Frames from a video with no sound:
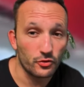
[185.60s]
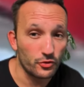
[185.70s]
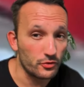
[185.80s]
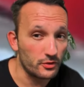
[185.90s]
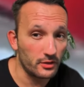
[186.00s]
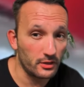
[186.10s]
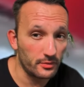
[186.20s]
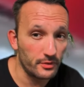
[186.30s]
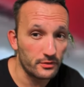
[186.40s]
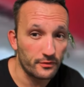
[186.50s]
to use the
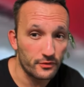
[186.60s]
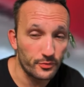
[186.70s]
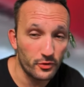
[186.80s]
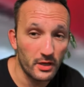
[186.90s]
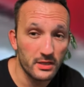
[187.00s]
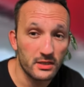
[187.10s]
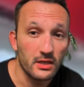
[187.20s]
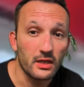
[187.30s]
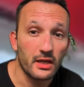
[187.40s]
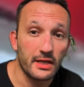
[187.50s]
element of surprise,
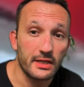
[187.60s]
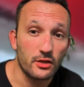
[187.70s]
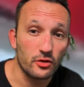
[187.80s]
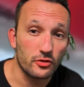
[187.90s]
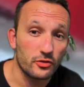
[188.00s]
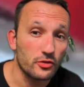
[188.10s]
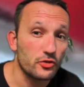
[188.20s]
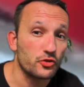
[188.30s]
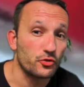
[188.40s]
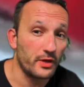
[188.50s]
and he goes
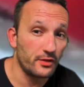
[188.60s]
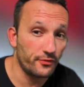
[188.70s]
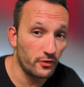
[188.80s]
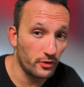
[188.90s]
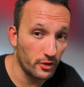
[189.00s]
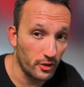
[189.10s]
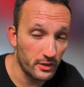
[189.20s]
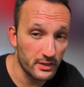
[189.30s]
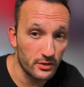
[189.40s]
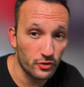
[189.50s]
straight for the gun. He's